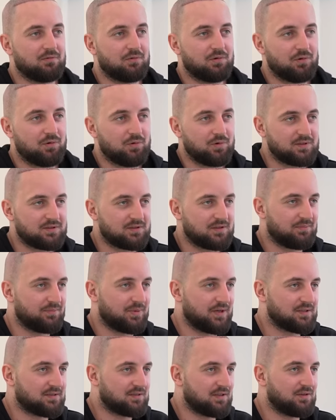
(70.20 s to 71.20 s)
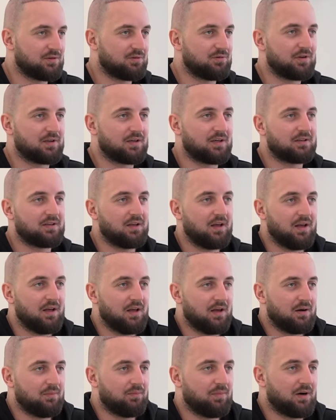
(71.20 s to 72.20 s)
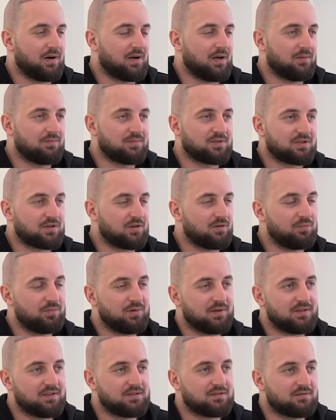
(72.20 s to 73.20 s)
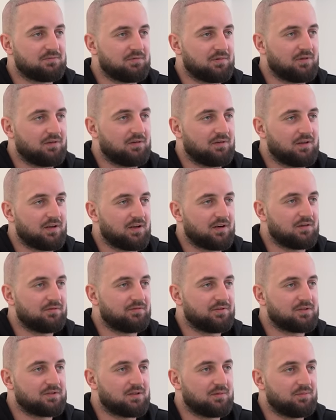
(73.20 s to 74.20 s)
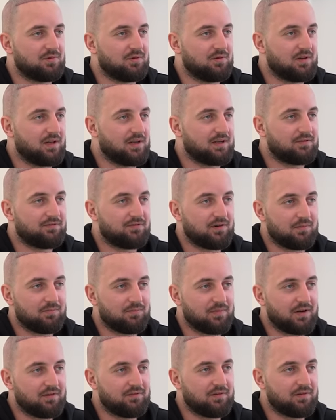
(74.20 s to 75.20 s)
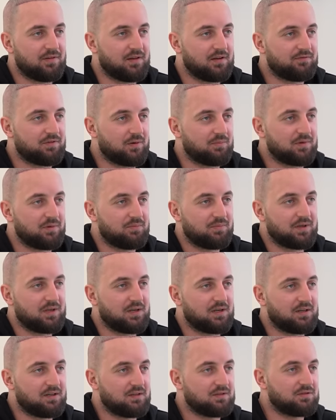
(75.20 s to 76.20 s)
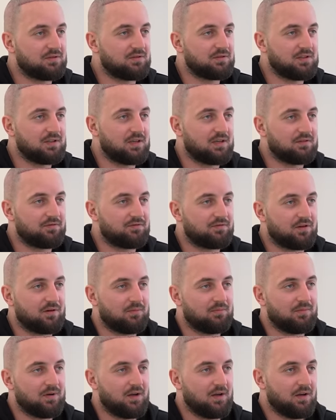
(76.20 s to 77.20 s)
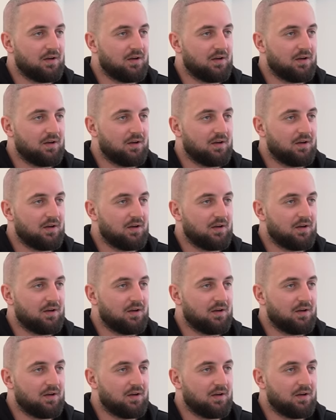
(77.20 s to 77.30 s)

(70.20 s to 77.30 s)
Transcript: who is the best at doing it, but I'm so pleased with Hair of Istanbul, like from everything from the beginning to the end, from